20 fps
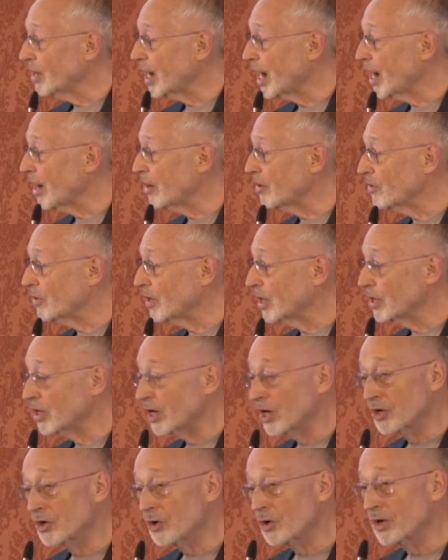are,
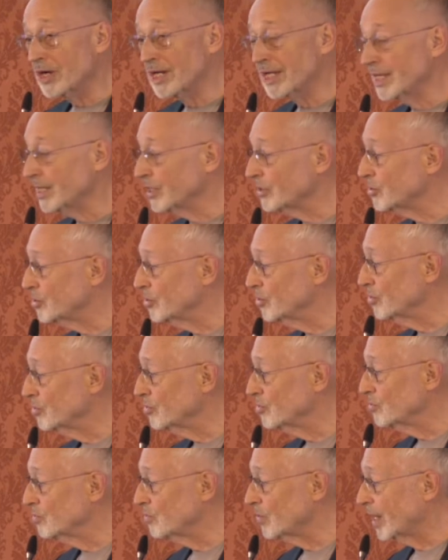according
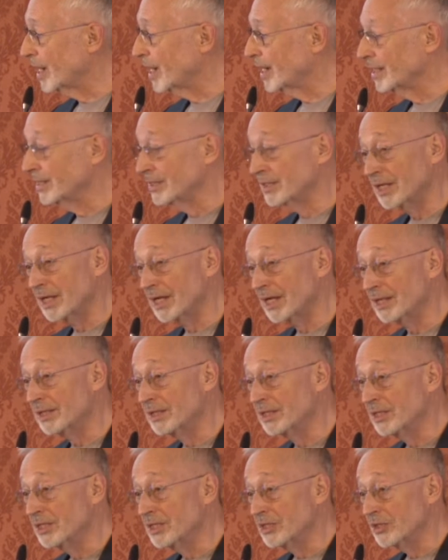to
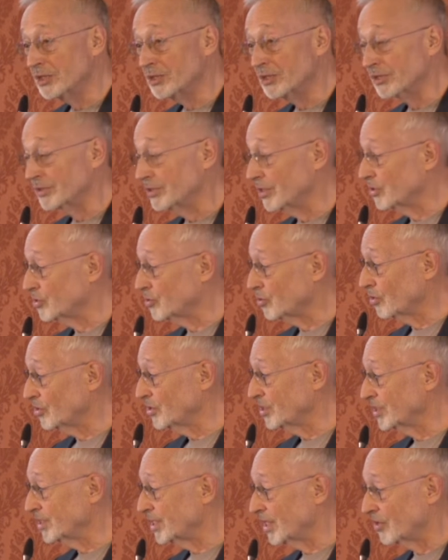the
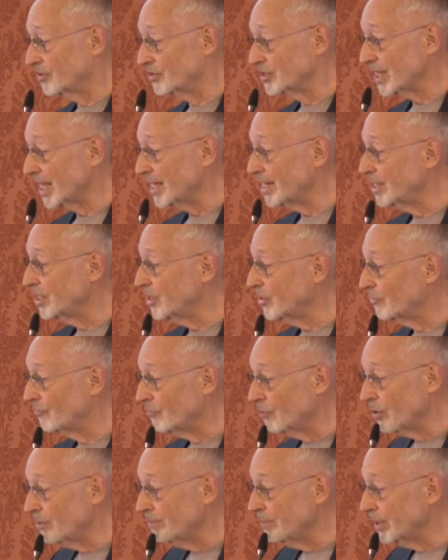sources that are cited here,
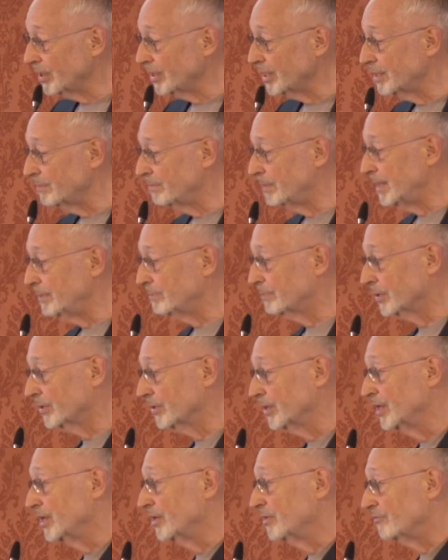4 billion
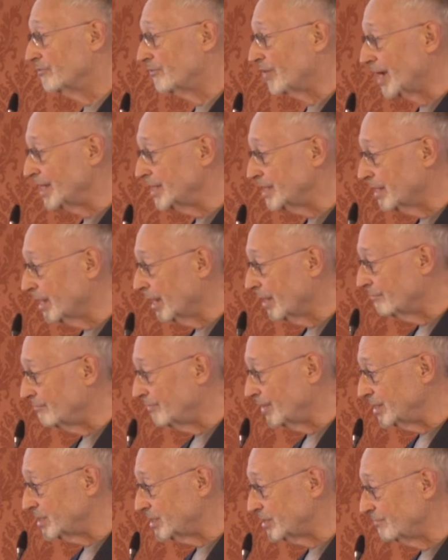people face
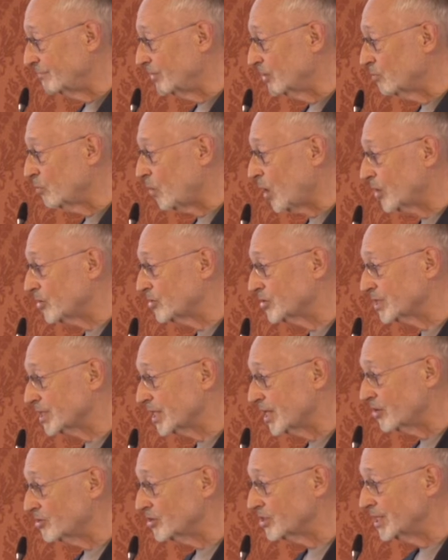severe water
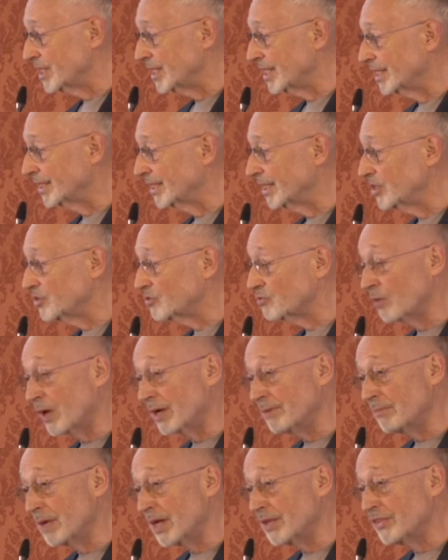scarcity at least
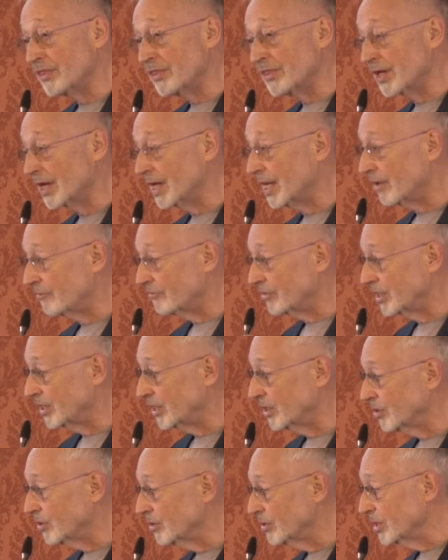1 month every
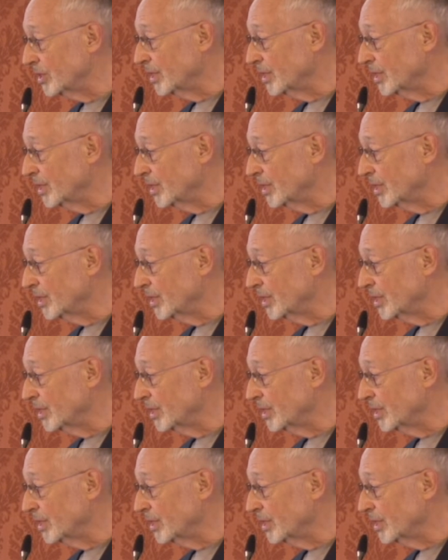year.